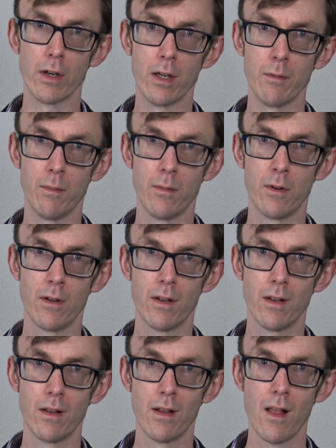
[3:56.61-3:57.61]
him.
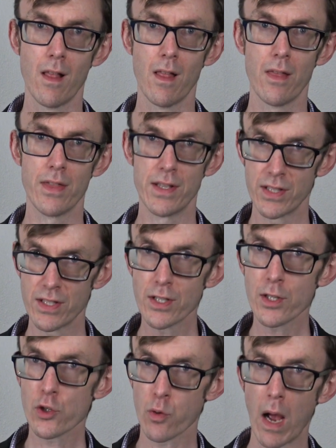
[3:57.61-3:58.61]
This is
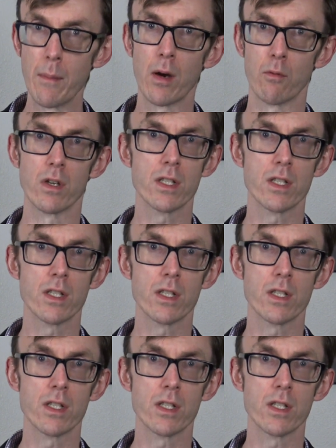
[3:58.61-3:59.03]
a trauma